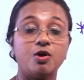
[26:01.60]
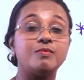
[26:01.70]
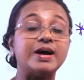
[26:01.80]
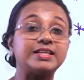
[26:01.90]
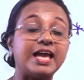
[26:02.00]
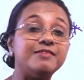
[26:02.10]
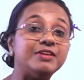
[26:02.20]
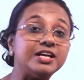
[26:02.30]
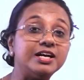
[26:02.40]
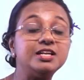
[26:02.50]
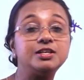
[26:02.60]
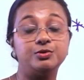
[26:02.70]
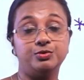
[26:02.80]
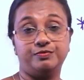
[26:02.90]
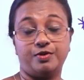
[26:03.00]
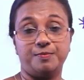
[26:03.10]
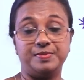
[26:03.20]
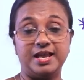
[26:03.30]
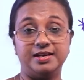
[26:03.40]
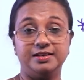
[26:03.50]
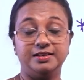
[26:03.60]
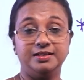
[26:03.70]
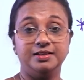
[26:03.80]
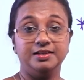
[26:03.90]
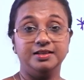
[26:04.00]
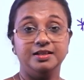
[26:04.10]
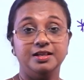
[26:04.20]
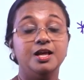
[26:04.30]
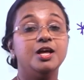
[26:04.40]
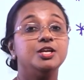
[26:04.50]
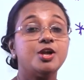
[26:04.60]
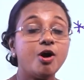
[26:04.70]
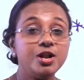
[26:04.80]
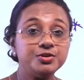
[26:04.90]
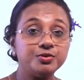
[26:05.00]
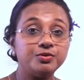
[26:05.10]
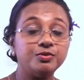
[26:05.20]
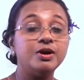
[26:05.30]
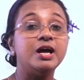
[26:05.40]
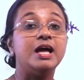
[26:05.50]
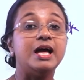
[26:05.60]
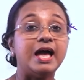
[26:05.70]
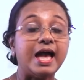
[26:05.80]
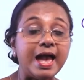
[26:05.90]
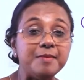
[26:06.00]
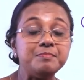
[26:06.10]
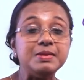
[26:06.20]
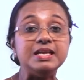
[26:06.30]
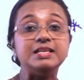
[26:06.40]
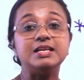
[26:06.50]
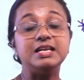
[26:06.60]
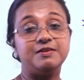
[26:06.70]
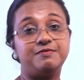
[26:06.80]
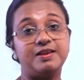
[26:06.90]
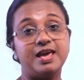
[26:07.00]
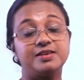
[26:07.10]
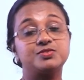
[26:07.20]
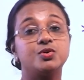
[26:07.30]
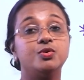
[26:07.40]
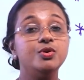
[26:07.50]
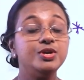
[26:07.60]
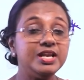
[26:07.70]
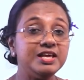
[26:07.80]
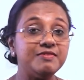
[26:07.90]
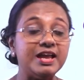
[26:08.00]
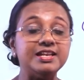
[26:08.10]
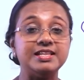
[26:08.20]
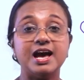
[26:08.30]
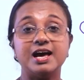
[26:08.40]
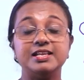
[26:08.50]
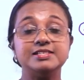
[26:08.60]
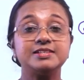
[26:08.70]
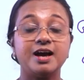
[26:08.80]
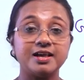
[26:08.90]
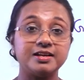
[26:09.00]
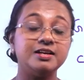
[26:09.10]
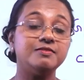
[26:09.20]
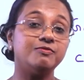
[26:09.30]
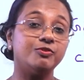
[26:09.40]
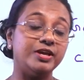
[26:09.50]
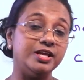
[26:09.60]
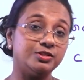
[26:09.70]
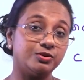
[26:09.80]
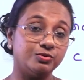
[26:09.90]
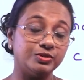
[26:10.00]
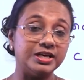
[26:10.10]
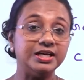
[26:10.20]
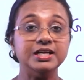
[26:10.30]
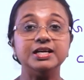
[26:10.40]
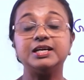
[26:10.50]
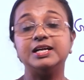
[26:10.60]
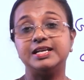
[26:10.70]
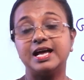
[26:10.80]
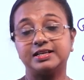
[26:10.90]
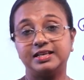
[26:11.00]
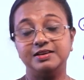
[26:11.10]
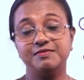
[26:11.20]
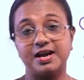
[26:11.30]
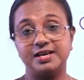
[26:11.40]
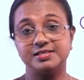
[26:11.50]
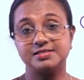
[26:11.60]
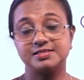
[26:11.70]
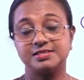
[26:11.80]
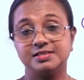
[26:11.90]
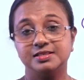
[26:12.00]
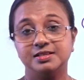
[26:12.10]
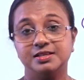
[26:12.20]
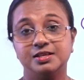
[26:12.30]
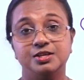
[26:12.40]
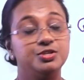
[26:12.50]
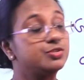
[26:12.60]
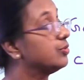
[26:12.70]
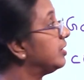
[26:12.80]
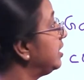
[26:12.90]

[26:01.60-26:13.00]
or what can we conclude from that? You all know ammeter deflects only when there is current flowing through the conducting wires. So